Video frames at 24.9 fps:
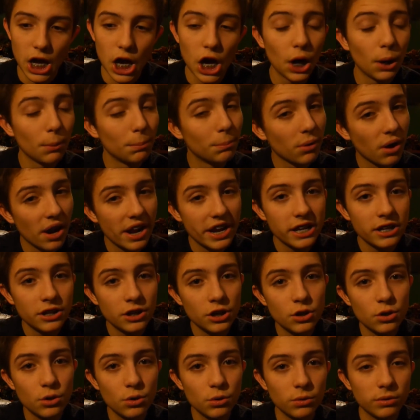a brand
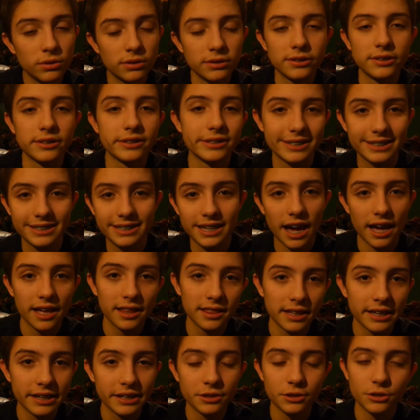new
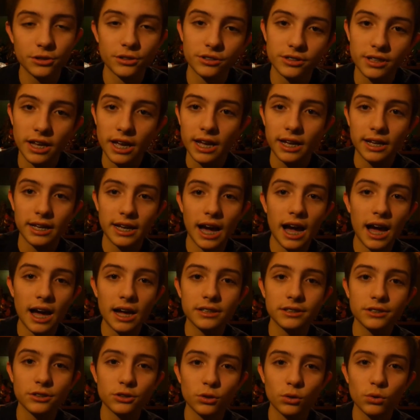Skylanders
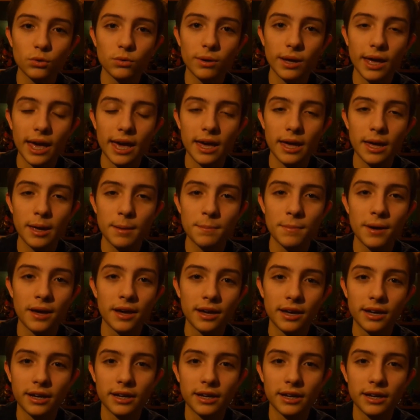console game